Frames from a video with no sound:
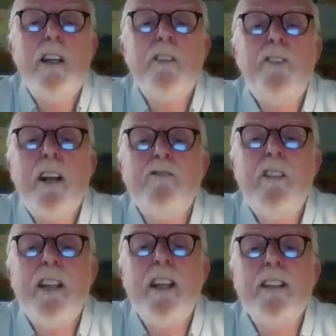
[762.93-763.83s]
In fact,
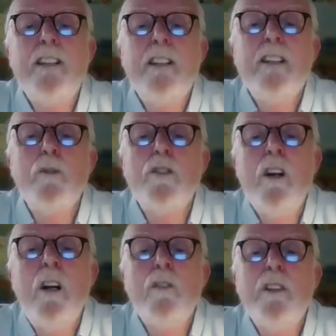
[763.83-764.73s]
raiding was
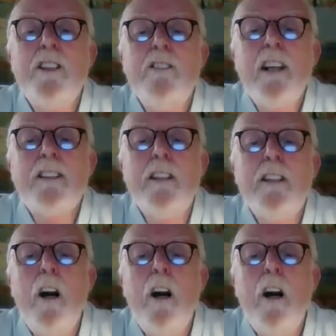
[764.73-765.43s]
not only directed